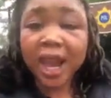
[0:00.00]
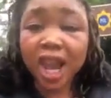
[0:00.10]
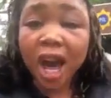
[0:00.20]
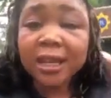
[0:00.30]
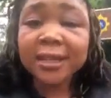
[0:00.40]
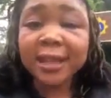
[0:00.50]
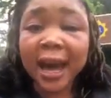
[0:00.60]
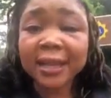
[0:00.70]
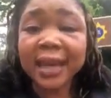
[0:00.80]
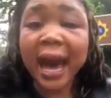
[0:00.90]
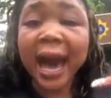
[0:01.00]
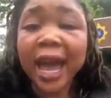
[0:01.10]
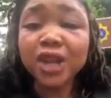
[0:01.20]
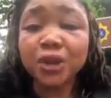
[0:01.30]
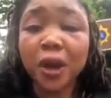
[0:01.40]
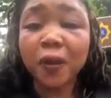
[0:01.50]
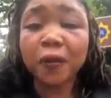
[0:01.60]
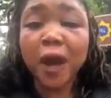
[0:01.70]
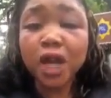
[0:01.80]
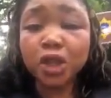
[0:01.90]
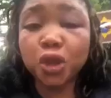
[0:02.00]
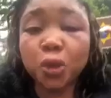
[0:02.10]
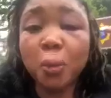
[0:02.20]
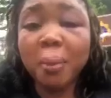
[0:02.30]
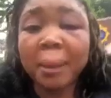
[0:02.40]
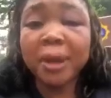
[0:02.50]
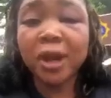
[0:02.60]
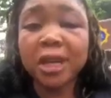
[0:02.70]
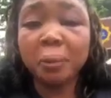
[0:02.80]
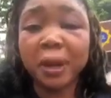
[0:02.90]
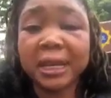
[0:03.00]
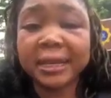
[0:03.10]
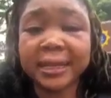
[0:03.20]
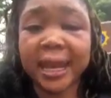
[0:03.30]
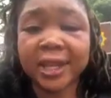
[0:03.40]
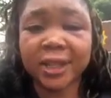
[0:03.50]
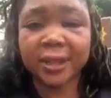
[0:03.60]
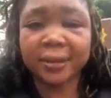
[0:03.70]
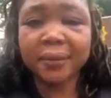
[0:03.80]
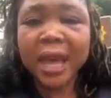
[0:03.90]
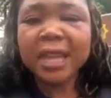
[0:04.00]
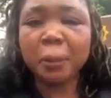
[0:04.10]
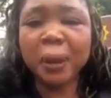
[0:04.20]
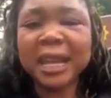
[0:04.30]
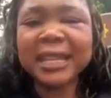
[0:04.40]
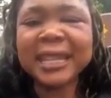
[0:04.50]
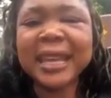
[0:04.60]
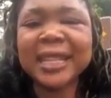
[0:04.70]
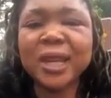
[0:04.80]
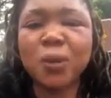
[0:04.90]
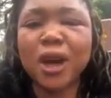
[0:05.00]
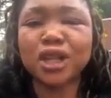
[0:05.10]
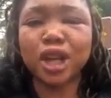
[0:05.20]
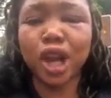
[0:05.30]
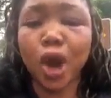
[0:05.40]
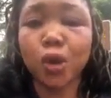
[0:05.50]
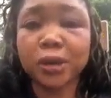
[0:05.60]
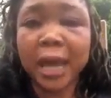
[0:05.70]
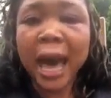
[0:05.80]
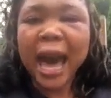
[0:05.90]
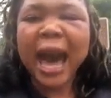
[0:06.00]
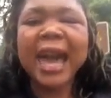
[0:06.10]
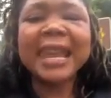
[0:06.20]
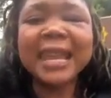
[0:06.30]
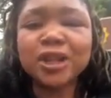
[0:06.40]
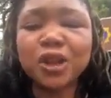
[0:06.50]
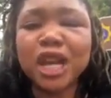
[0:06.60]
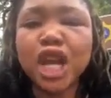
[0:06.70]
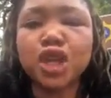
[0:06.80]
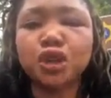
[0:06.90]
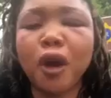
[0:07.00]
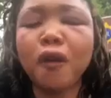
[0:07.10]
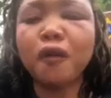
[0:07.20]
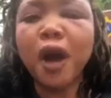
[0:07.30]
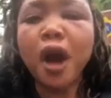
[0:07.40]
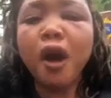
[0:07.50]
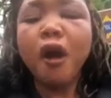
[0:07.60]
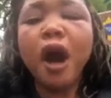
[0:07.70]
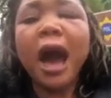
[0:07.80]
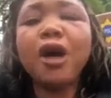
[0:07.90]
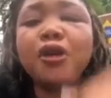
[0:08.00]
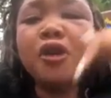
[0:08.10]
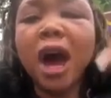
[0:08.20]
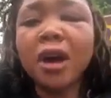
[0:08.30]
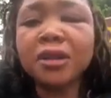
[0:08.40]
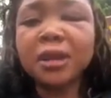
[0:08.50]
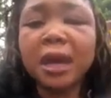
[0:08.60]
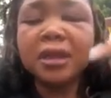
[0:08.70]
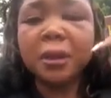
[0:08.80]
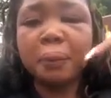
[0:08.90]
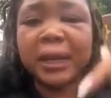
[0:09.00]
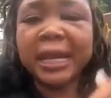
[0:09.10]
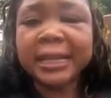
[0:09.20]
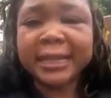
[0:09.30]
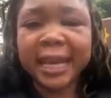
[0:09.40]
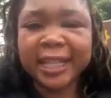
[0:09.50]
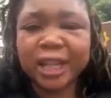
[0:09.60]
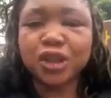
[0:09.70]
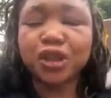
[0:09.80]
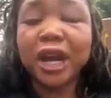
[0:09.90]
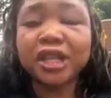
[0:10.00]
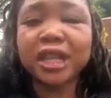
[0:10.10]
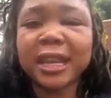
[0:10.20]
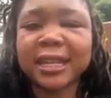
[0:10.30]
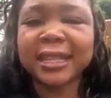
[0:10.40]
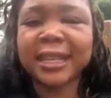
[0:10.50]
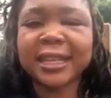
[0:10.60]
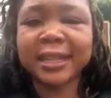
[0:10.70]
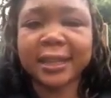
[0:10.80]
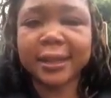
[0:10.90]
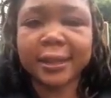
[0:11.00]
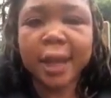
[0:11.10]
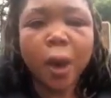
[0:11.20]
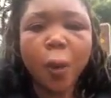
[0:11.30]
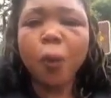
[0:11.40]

Last night, I drove to Mamelodi police station. The police station was closed. I literally drove around the police station trying to get assistance